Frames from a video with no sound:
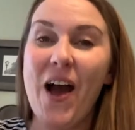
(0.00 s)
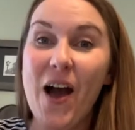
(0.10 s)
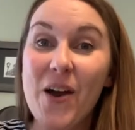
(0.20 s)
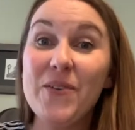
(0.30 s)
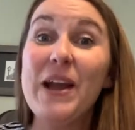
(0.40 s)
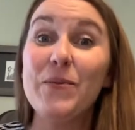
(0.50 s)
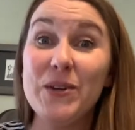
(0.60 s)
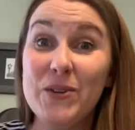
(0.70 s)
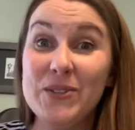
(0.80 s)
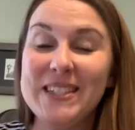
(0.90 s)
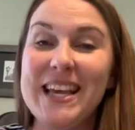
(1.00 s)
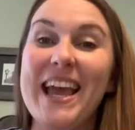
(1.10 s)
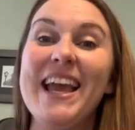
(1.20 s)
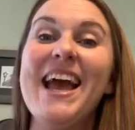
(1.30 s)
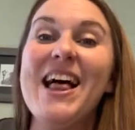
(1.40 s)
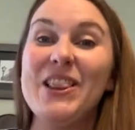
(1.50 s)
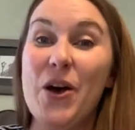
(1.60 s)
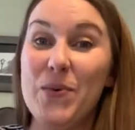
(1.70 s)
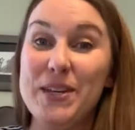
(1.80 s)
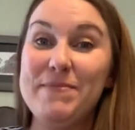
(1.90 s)
All right, will you sing
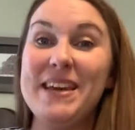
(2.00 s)
hello with